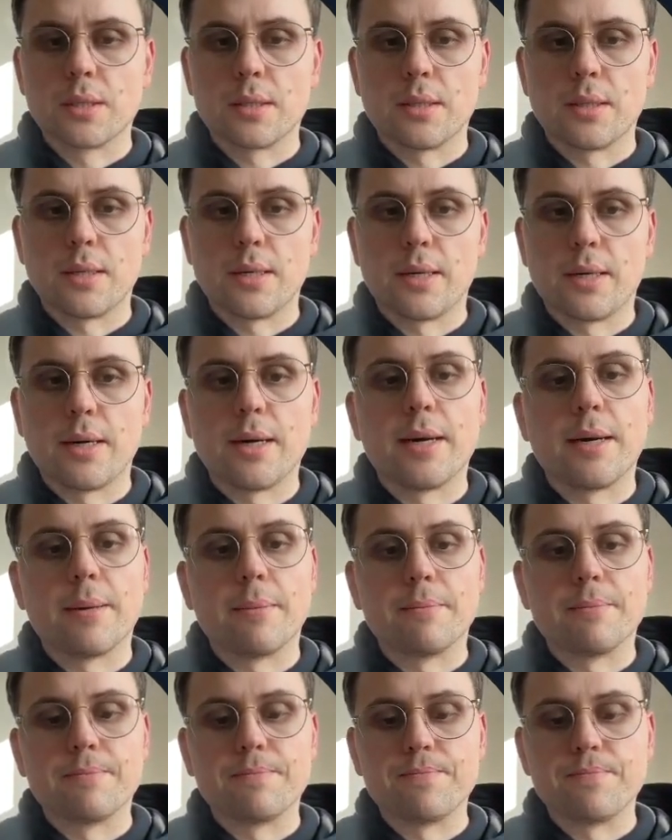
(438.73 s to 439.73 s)

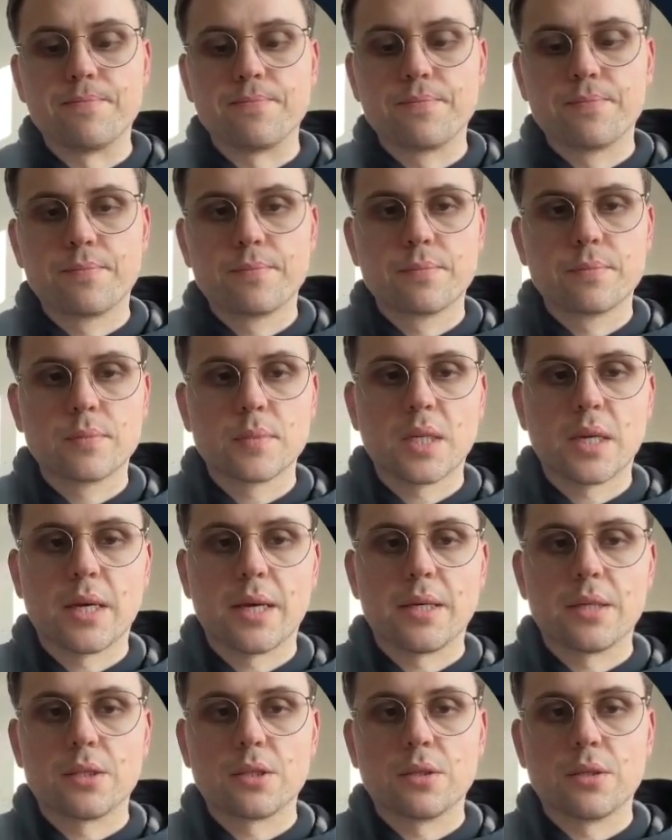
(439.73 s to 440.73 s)

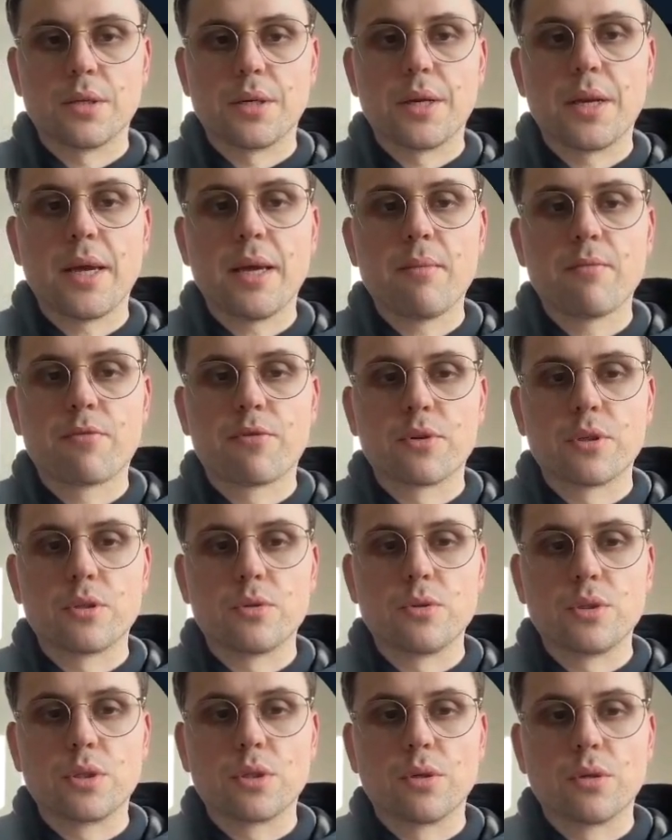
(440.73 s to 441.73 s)
enter a name for the
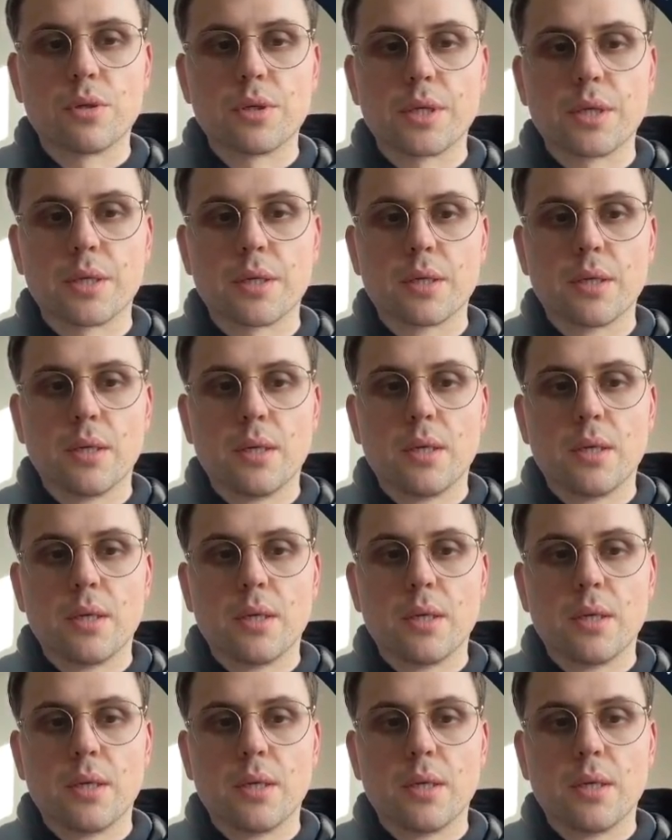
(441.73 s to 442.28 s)
recording.